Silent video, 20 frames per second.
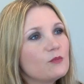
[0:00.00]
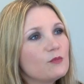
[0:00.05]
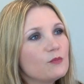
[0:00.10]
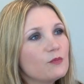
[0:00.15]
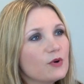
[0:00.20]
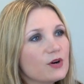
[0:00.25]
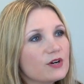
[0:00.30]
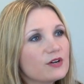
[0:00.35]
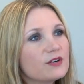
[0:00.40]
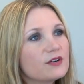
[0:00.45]

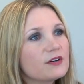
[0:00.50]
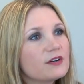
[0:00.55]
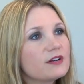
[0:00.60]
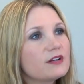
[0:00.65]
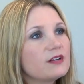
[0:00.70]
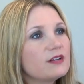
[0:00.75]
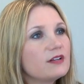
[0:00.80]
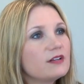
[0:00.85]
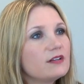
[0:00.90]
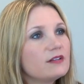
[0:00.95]

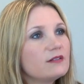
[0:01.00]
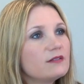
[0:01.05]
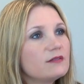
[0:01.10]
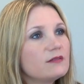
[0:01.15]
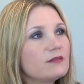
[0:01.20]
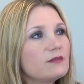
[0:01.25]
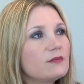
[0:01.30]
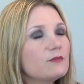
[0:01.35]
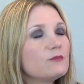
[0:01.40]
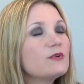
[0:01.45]
was
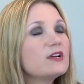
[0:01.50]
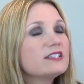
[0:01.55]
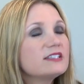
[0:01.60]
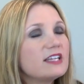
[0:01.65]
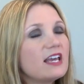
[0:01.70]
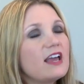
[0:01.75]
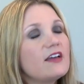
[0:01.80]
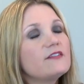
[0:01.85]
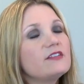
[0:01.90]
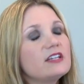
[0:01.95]

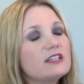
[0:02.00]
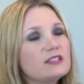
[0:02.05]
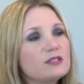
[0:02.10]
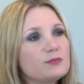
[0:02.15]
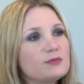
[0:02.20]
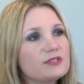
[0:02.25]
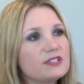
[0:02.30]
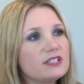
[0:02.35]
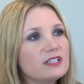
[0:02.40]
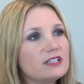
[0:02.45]
the evidence
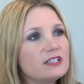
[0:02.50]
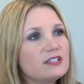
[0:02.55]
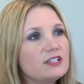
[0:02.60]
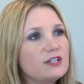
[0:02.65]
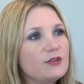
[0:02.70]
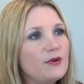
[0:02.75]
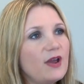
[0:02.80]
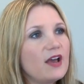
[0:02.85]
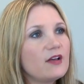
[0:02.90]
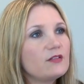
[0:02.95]
presented
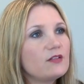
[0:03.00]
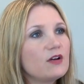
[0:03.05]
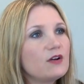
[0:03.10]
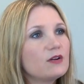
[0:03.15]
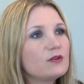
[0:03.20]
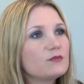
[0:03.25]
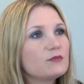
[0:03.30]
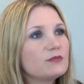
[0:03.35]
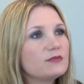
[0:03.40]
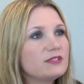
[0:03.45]
to you? How
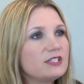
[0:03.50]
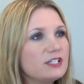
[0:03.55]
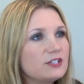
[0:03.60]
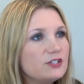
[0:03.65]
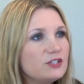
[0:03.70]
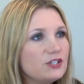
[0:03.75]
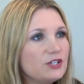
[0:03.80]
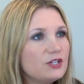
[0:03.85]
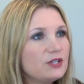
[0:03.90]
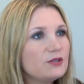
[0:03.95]
long
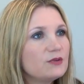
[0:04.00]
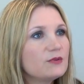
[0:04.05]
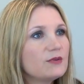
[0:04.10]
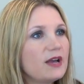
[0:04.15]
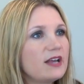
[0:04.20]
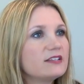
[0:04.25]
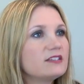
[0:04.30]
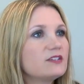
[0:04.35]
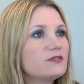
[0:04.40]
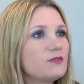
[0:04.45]
did you,
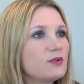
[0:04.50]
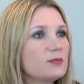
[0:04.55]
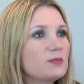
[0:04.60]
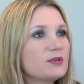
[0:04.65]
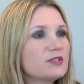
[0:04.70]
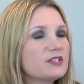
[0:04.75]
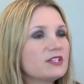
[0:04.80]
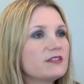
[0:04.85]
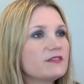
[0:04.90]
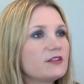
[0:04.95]
as the
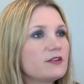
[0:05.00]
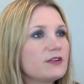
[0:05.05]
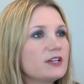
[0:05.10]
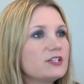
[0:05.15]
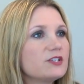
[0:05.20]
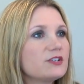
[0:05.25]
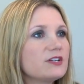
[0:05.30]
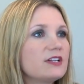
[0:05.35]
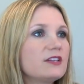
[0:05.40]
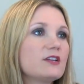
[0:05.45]
foreperson of the
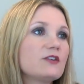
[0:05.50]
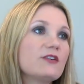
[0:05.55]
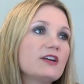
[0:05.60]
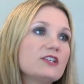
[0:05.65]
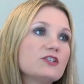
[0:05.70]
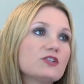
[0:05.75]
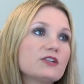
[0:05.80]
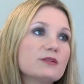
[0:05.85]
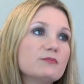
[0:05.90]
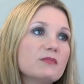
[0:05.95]
grand jury and the
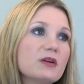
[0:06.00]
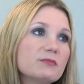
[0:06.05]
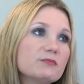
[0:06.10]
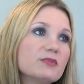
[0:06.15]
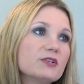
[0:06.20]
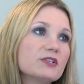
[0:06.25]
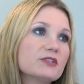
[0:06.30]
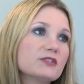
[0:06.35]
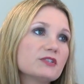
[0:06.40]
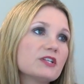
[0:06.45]
grand jury
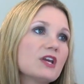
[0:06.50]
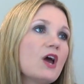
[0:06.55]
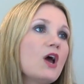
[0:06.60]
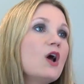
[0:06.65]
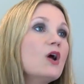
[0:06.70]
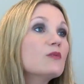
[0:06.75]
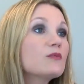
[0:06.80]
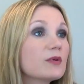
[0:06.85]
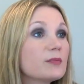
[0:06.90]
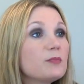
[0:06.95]
members,
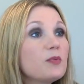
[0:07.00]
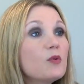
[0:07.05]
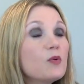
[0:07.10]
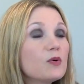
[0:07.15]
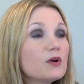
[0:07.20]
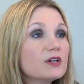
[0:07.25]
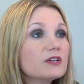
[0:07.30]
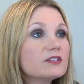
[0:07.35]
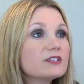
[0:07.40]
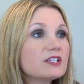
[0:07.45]

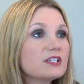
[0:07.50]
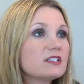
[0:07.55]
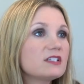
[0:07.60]
report